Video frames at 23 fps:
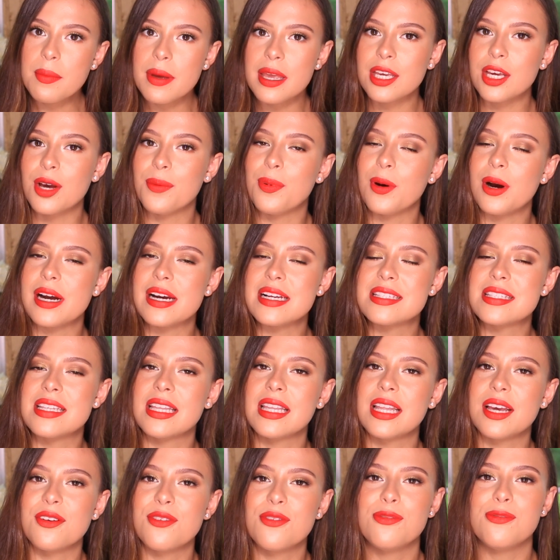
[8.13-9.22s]
a makeup artist that
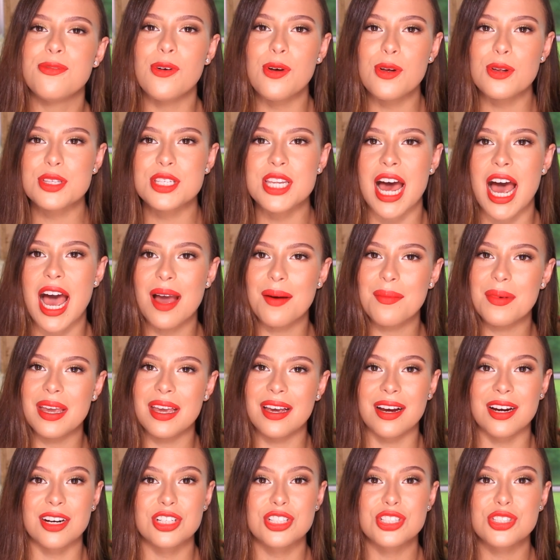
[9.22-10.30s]
lives full-time
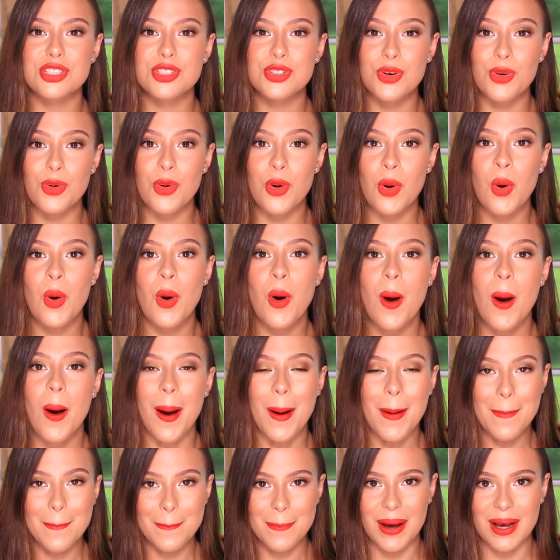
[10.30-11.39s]
in her school
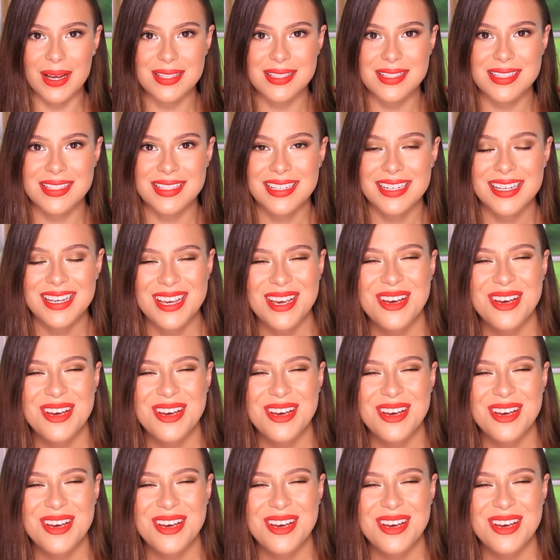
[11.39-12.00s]
bus.